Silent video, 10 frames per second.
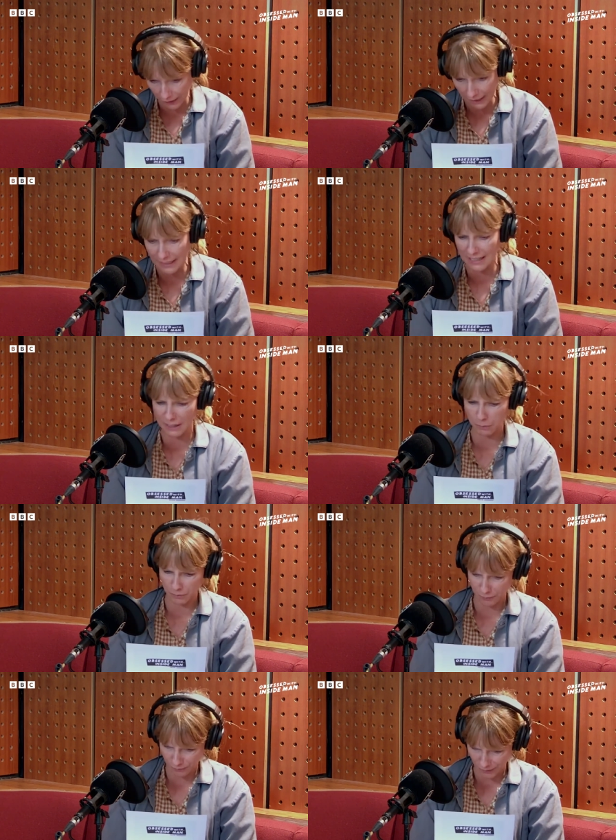it and
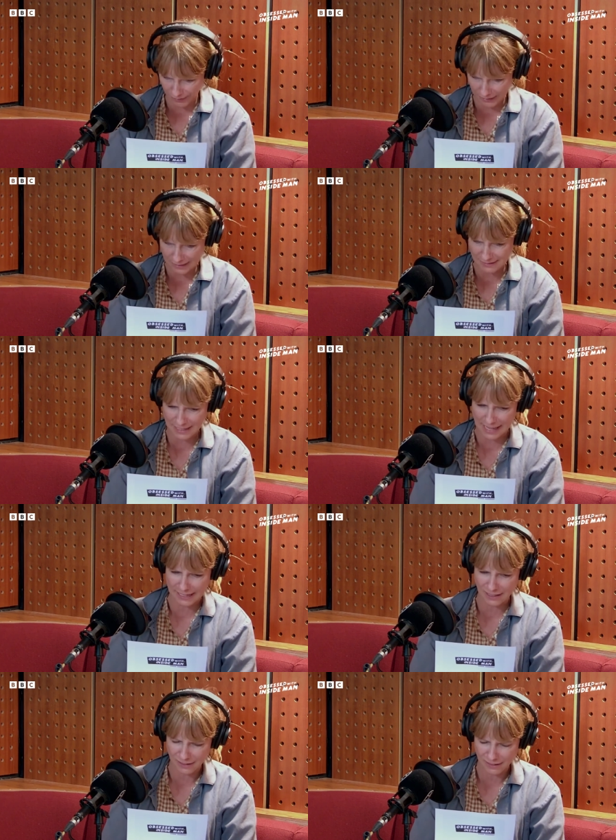liquefying his
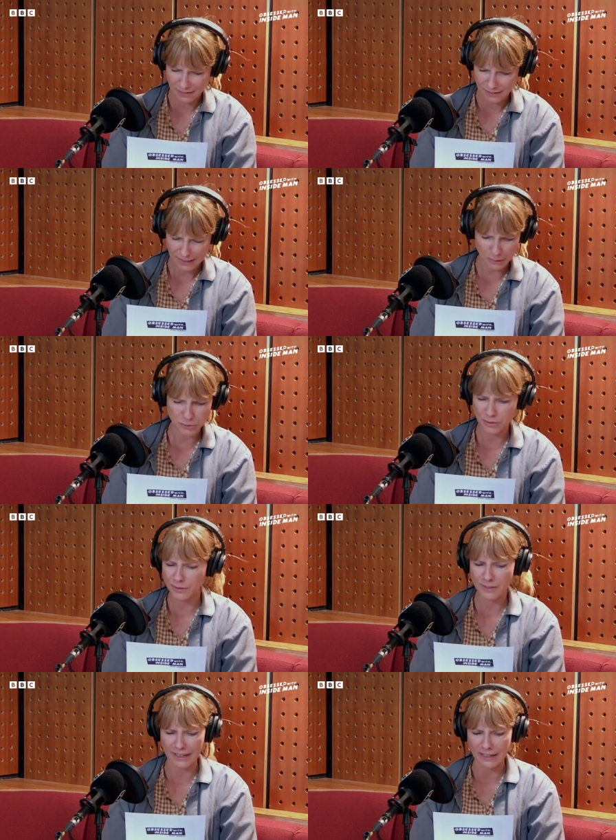leg... How would you do
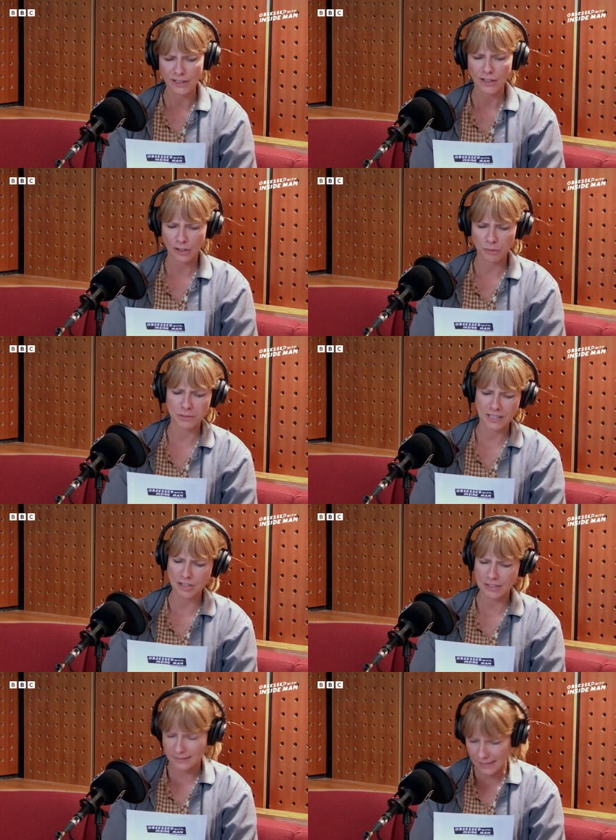that? Could
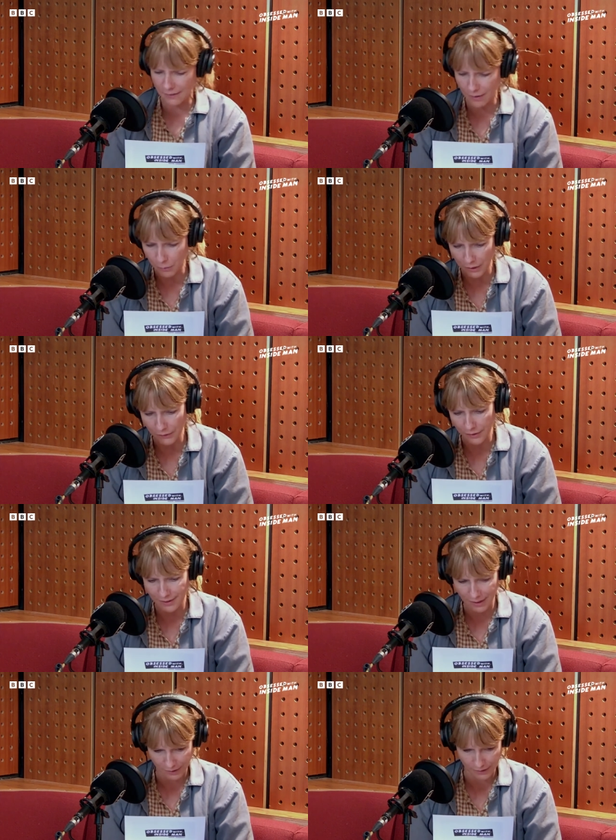potentially save everyone else's
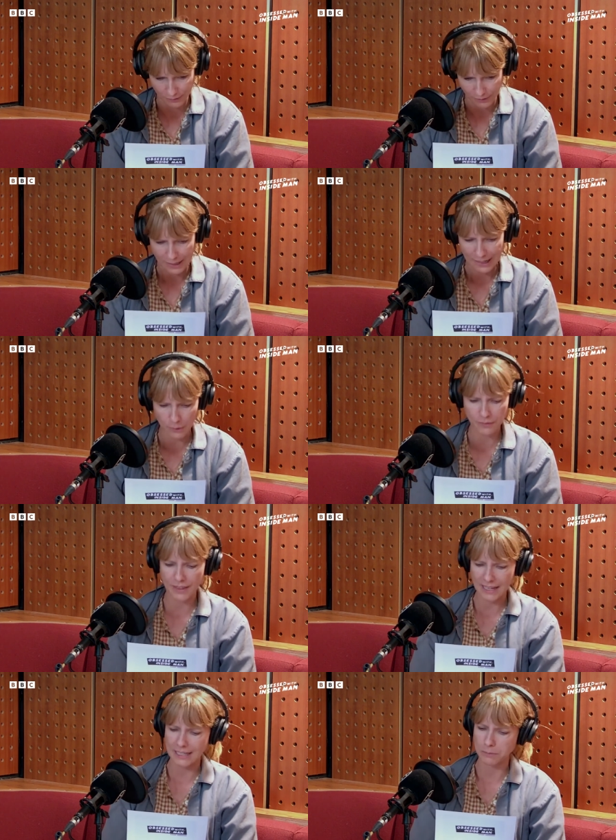lives. However,
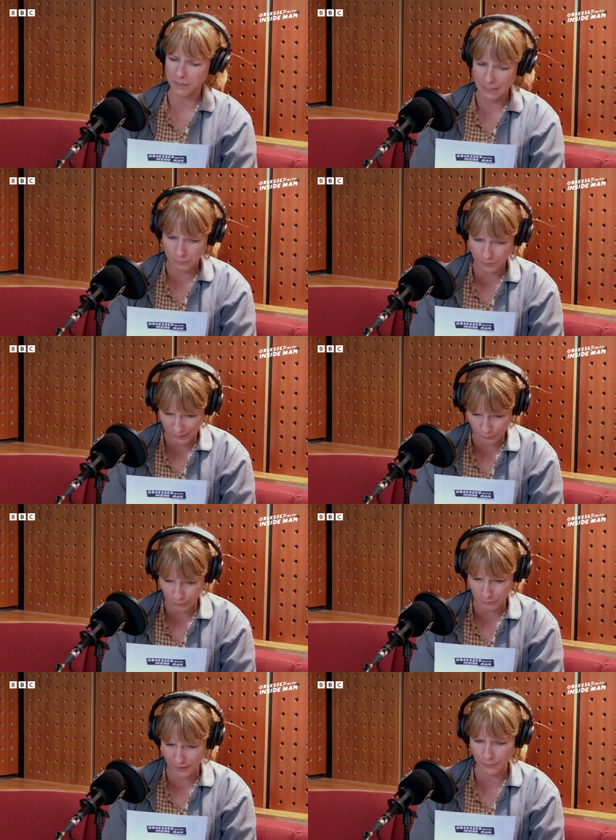that neighbour keeps himself to
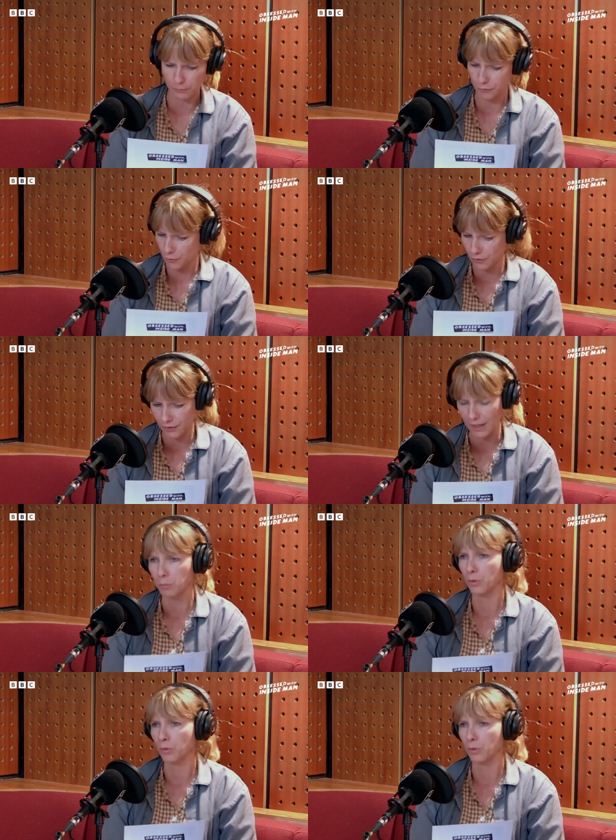themselves and refuses to help. What